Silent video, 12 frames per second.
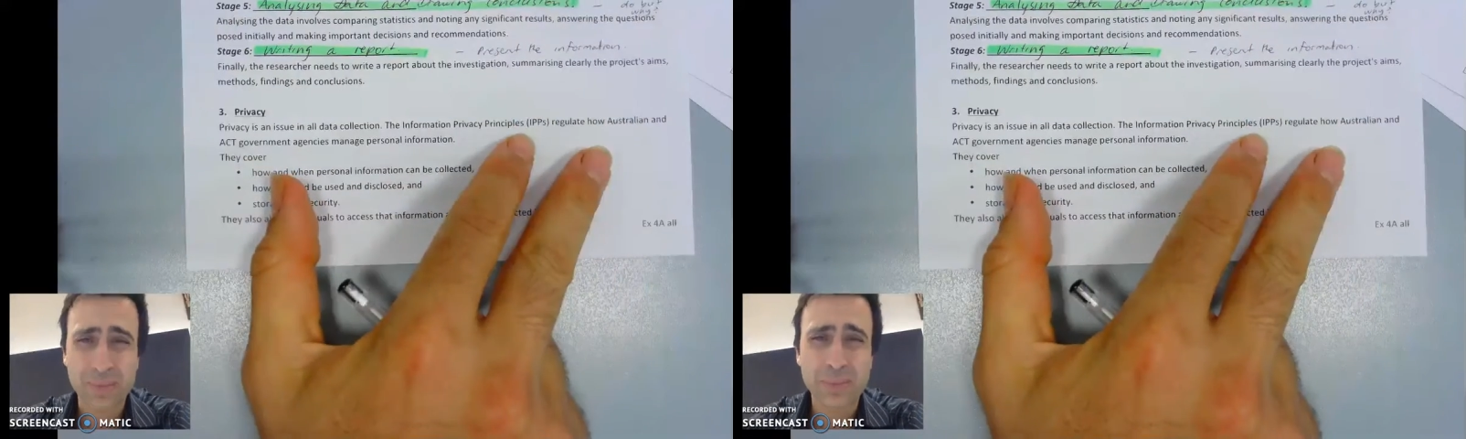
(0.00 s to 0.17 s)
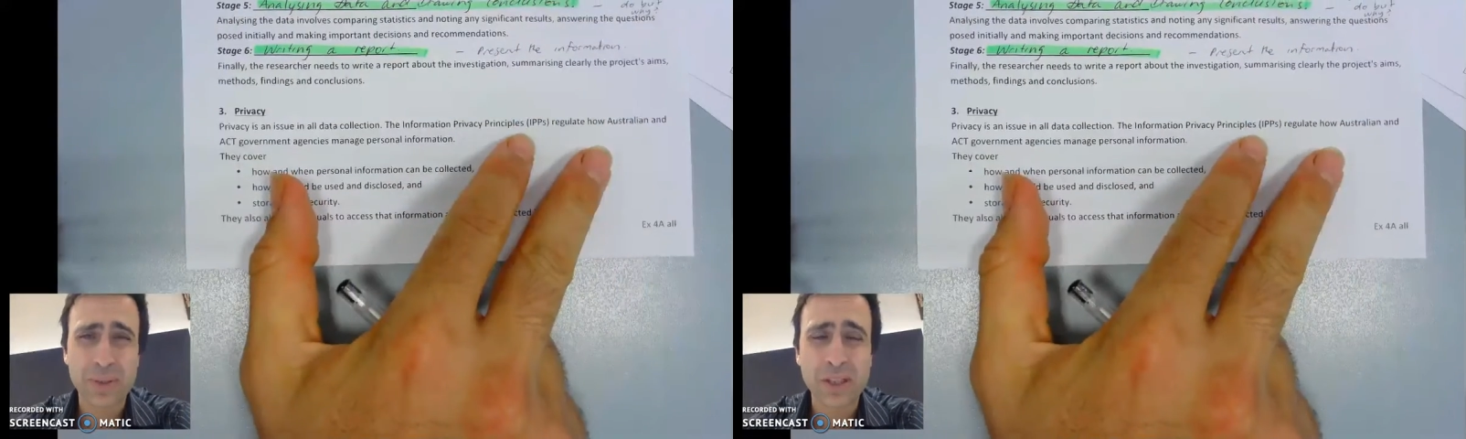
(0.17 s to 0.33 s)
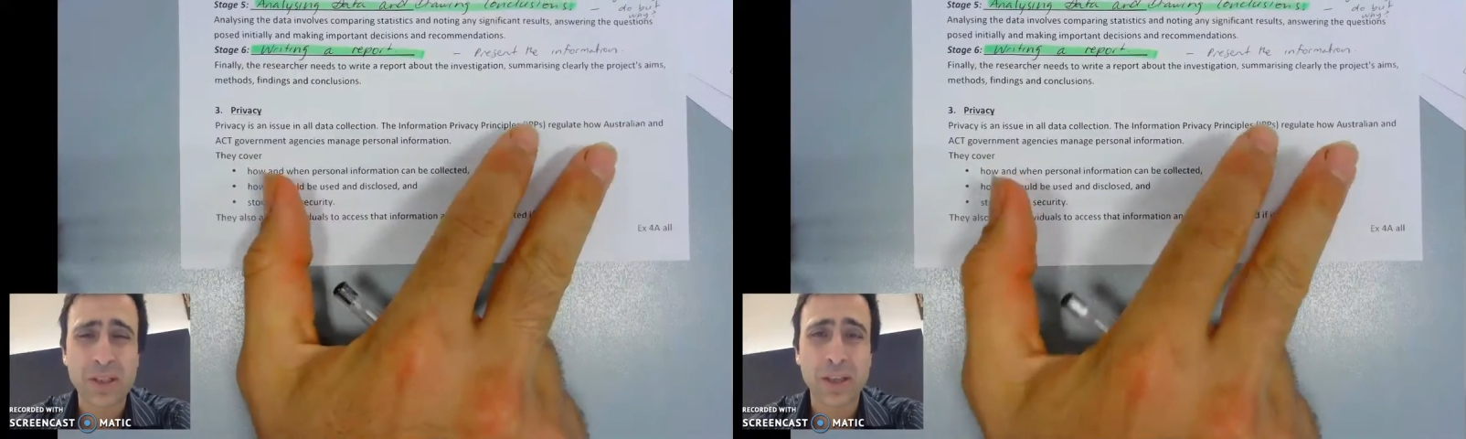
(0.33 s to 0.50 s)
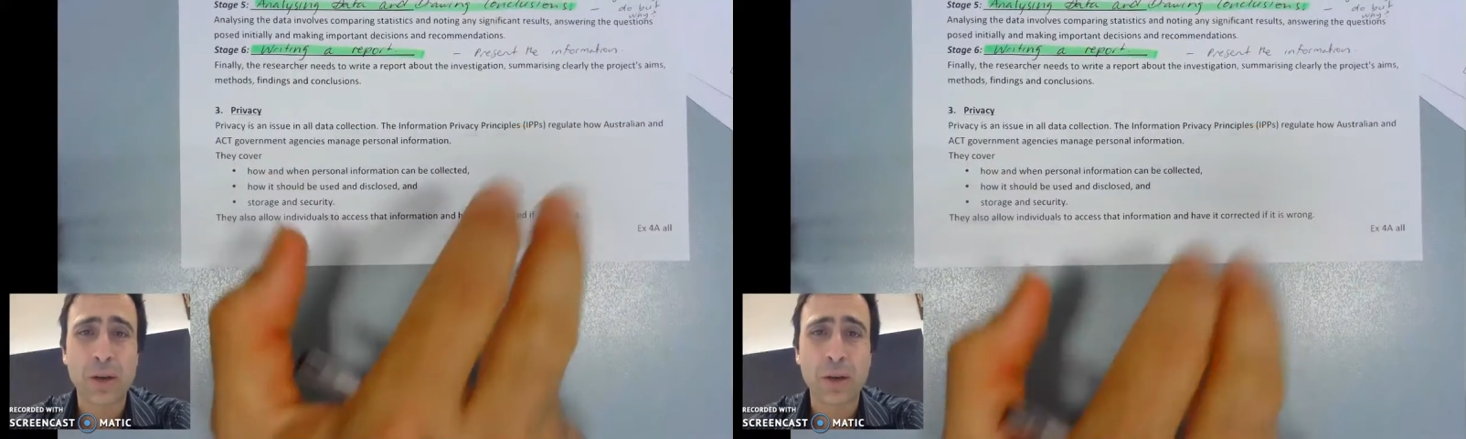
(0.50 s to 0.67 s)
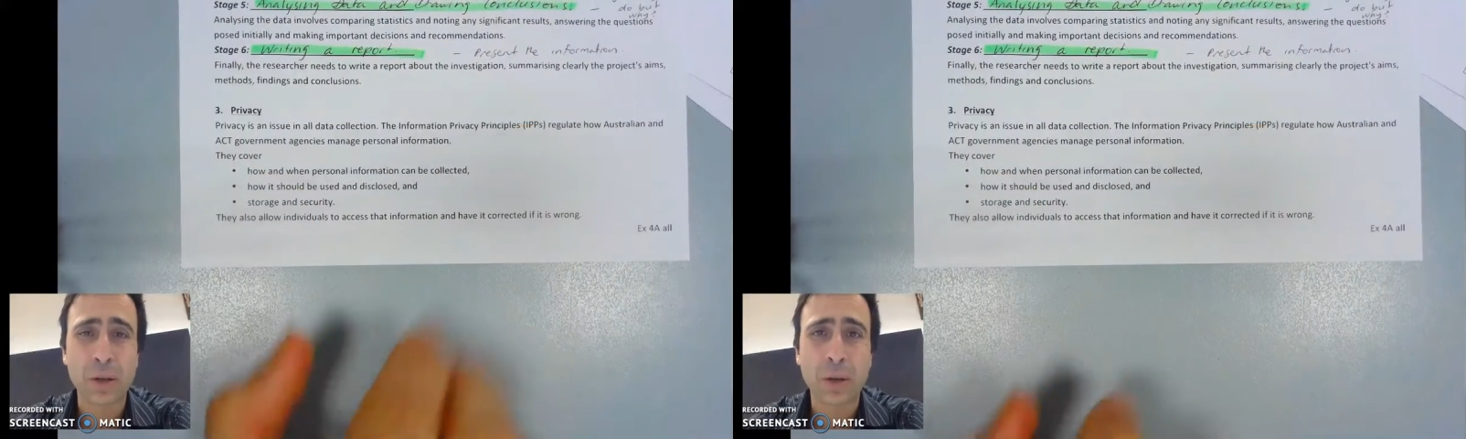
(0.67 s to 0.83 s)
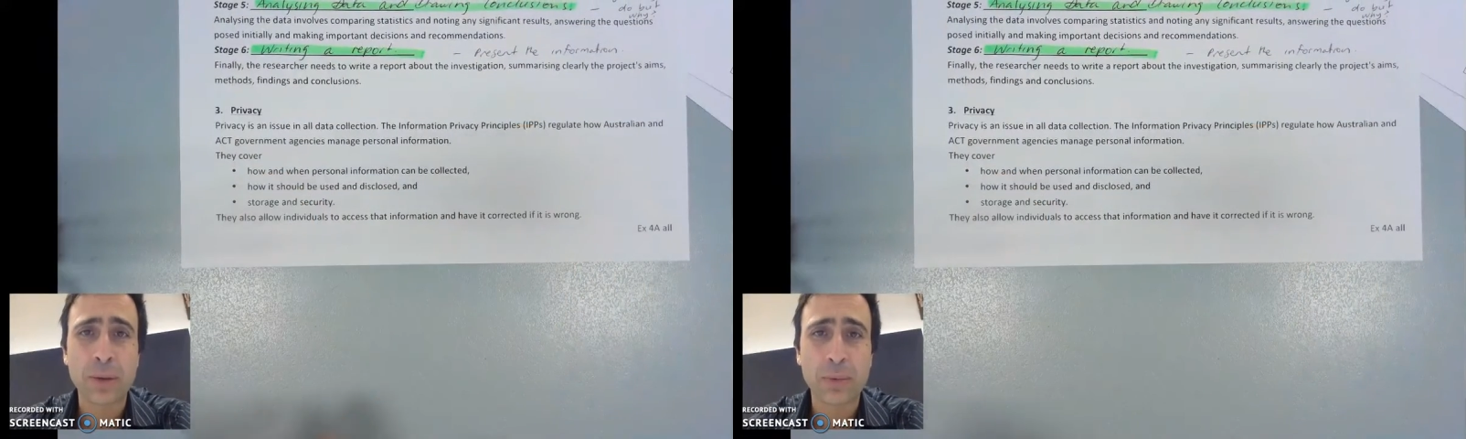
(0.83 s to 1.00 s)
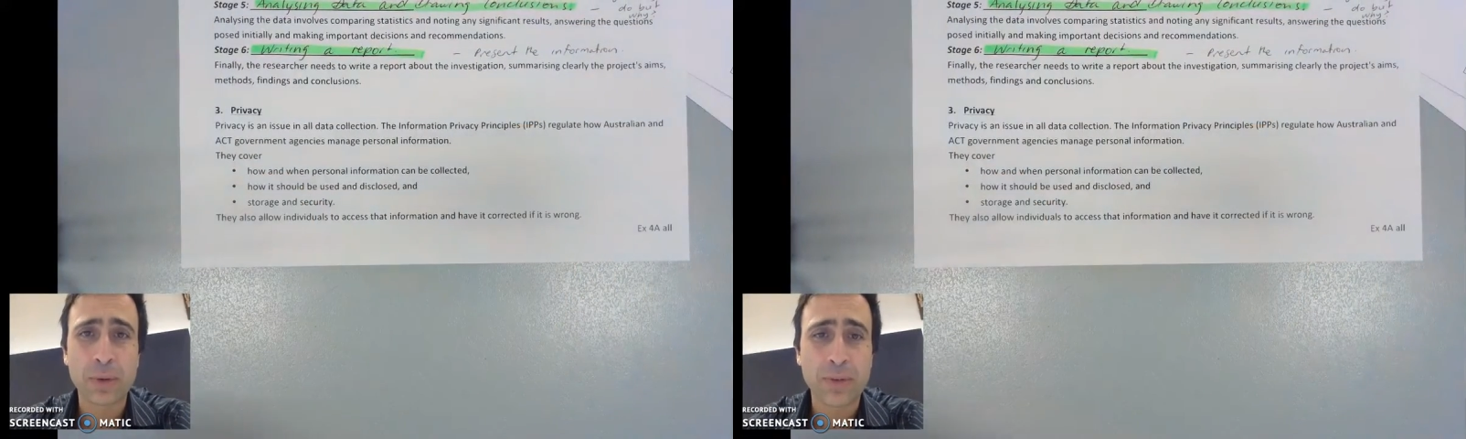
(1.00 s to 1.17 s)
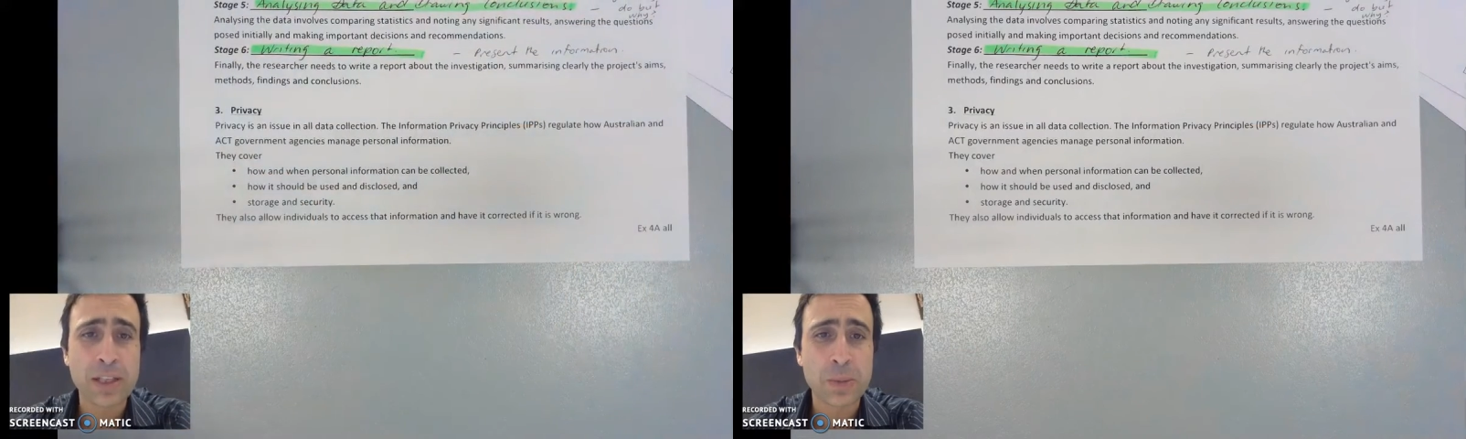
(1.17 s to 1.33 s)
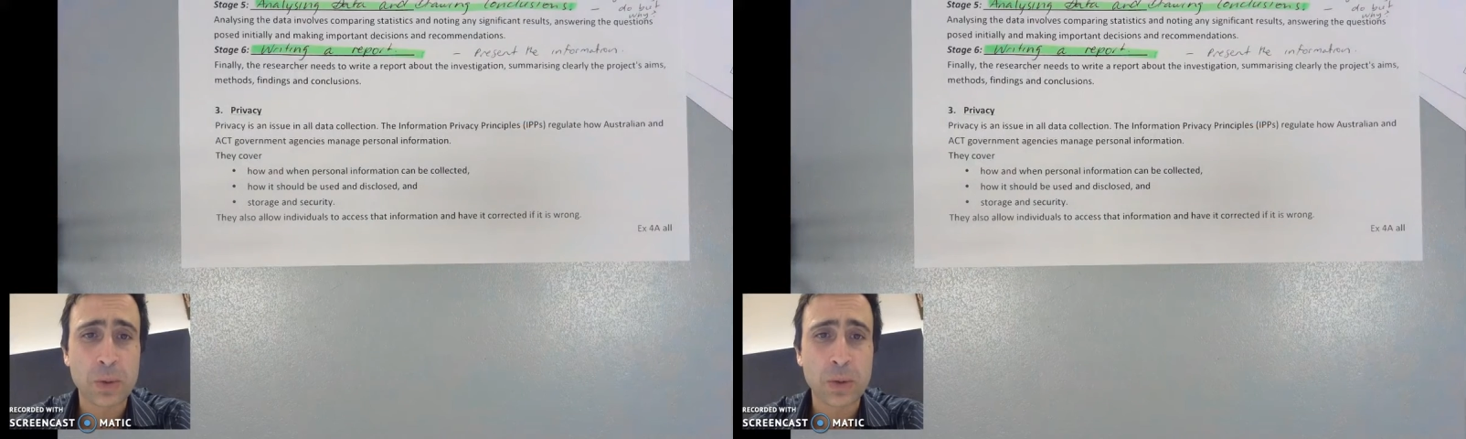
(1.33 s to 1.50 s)
particularly online with
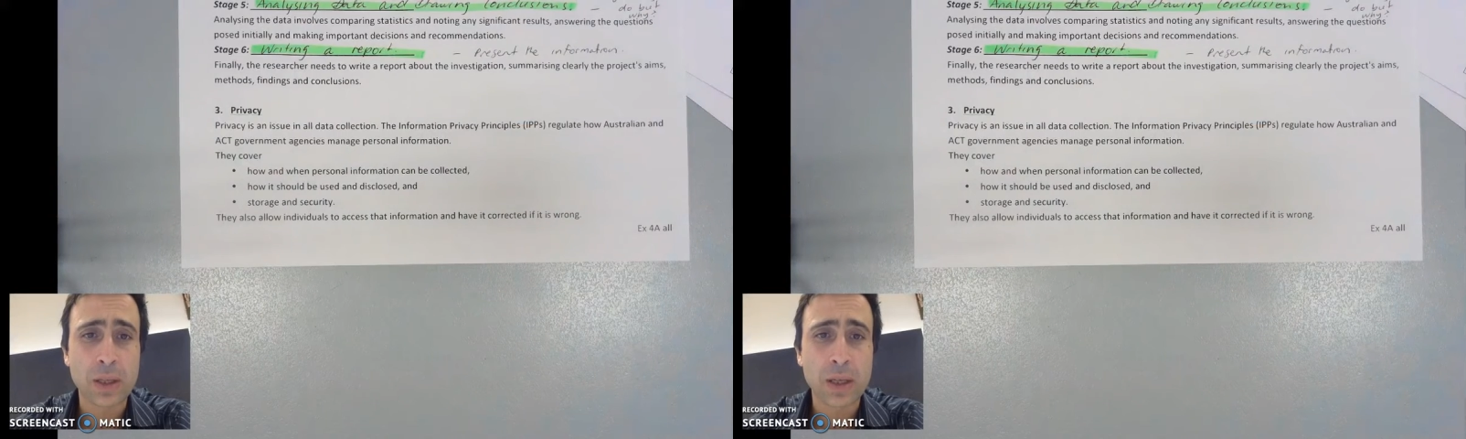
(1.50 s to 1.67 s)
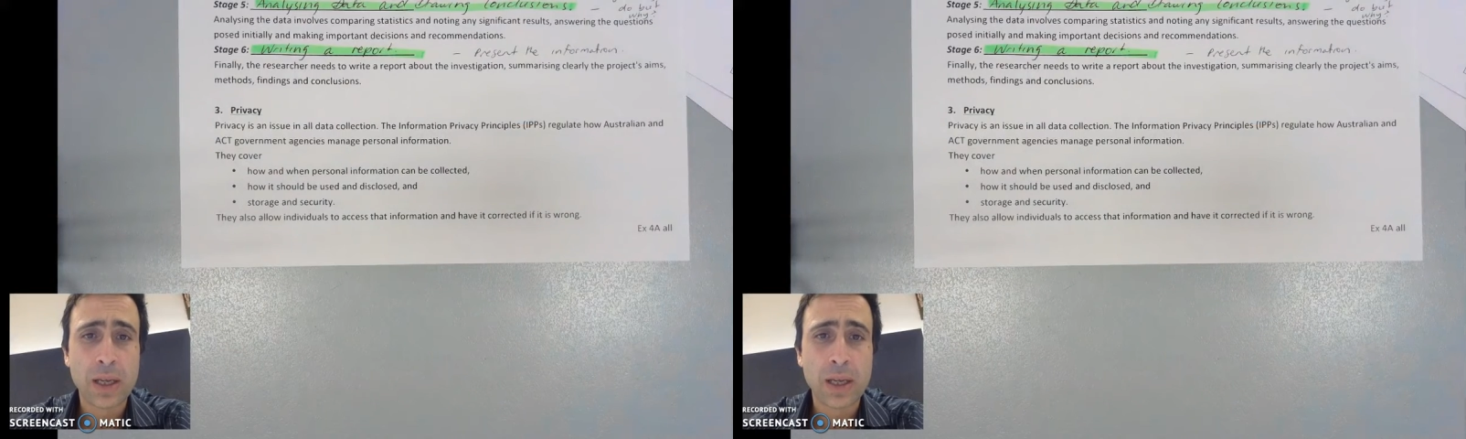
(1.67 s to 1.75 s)
Facebook.